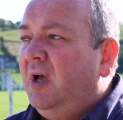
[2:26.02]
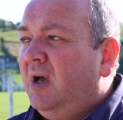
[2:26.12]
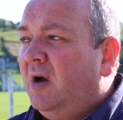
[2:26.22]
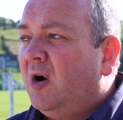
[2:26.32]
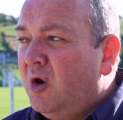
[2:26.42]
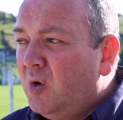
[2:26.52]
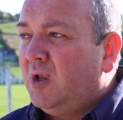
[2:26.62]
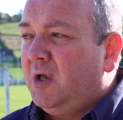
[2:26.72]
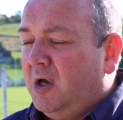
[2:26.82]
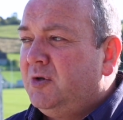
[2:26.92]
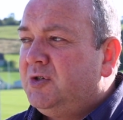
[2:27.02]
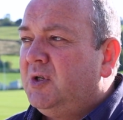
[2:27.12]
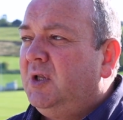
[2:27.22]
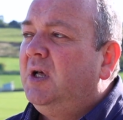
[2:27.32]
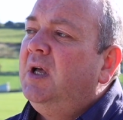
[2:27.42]
our local
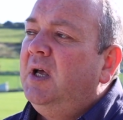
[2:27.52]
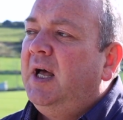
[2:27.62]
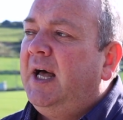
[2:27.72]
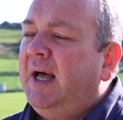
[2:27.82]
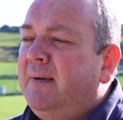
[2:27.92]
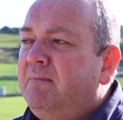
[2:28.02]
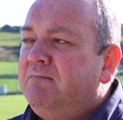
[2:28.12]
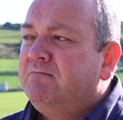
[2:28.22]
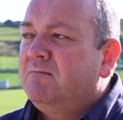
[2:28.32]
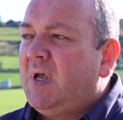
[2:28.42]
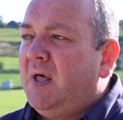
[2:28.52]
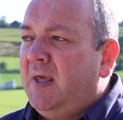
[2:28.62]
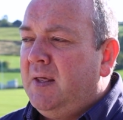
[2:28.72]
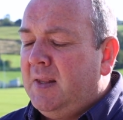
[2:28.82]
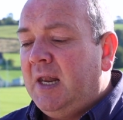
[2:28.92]
council, and
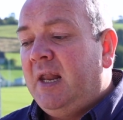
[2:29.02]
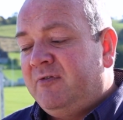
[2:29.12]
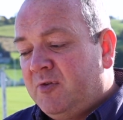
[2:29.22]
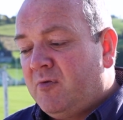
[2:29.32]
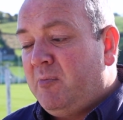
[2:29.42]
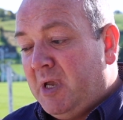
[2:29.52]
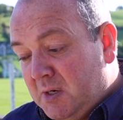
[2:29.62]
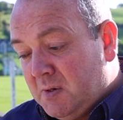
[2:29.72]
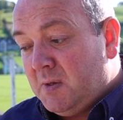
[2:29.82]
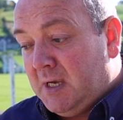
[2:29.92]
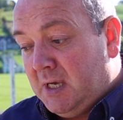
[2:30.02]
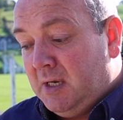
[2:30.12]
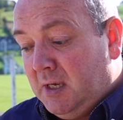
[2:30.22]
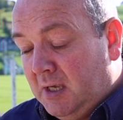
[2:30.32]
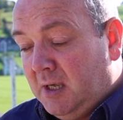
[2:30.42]
then that left the remainder
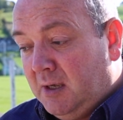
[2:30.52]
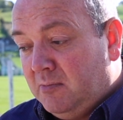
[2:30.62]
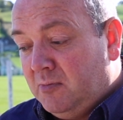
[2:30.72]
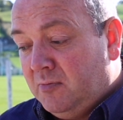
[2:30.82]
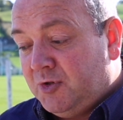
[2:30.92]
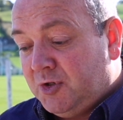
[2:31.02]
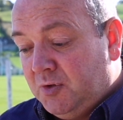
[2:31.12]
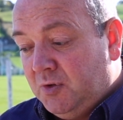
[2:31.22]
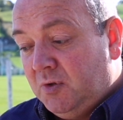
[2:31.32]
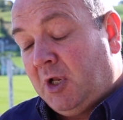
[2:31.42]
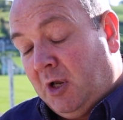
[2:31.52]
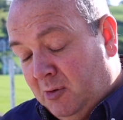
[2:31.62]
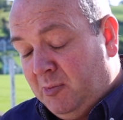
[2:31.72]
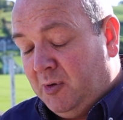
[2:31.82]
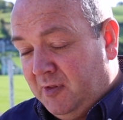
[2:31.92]
then to the
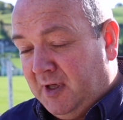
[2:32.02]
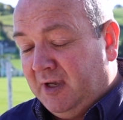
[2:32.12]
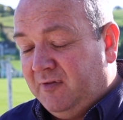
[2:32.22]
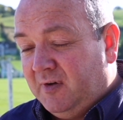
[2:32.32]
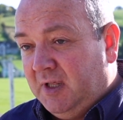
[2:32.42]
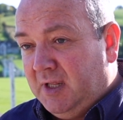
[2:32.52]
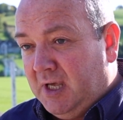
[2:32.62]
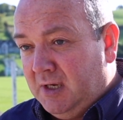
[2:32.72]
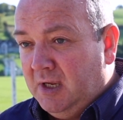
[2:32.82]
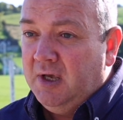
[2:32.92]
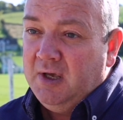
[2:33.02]
club, who thankfully then